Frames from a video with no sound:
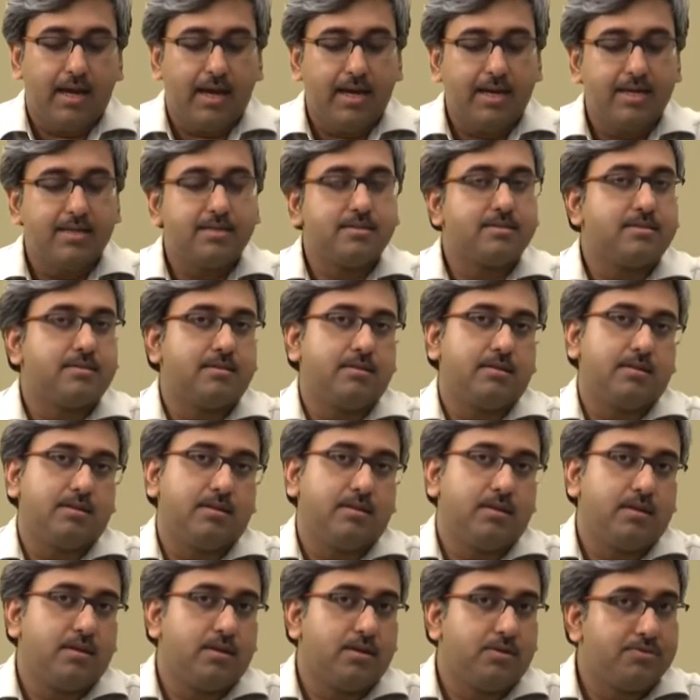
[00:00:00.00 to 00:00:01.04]
is
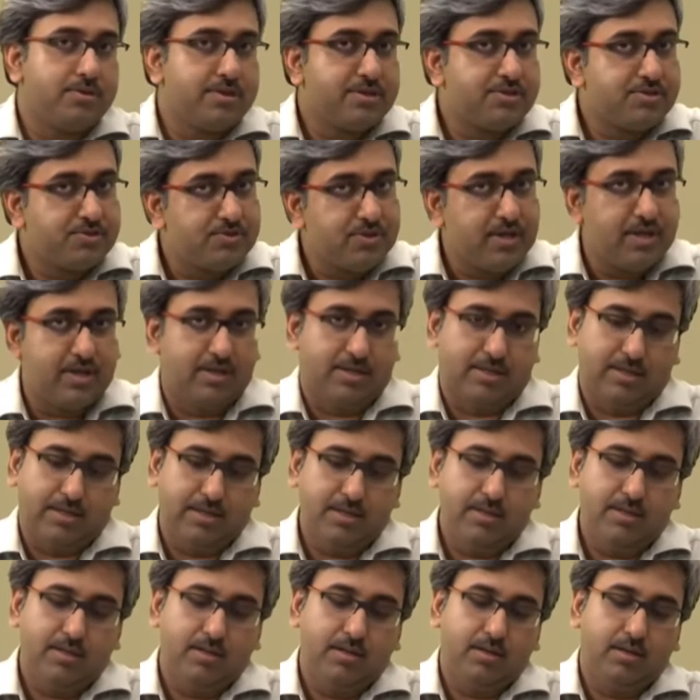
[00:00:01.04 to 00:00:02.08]

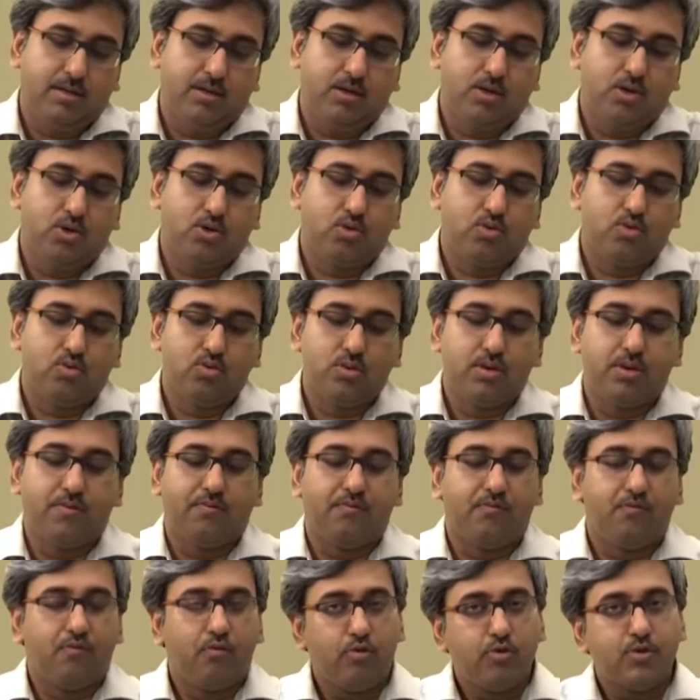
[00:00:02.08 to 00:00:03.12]
restricted to the
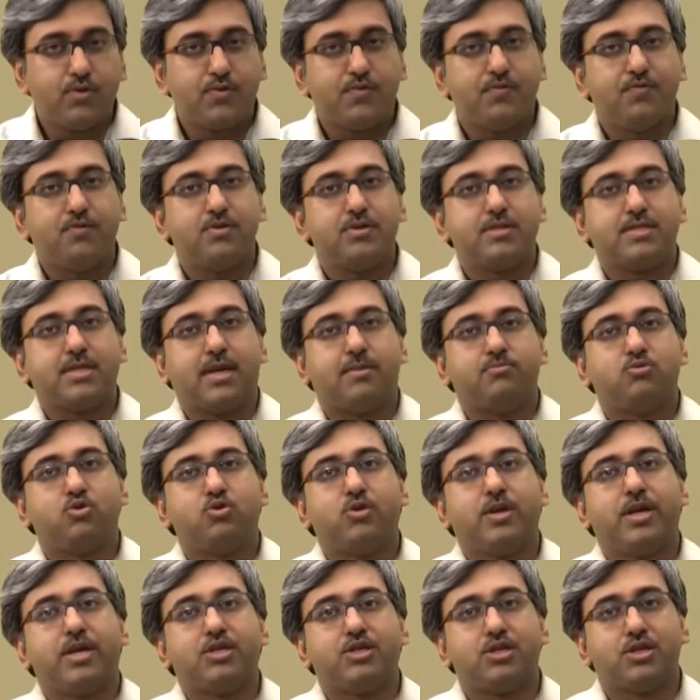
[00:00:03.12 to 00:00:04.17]
forceful
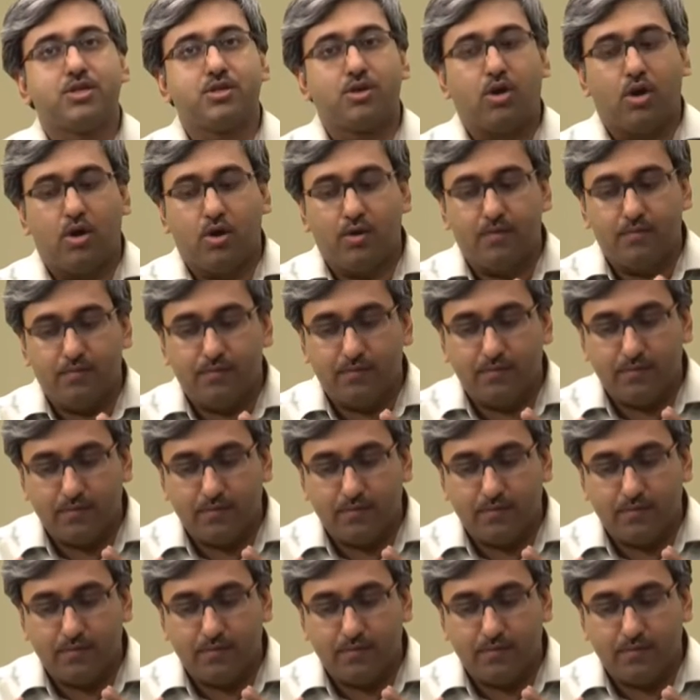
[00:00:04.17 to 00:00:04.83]
subjugation of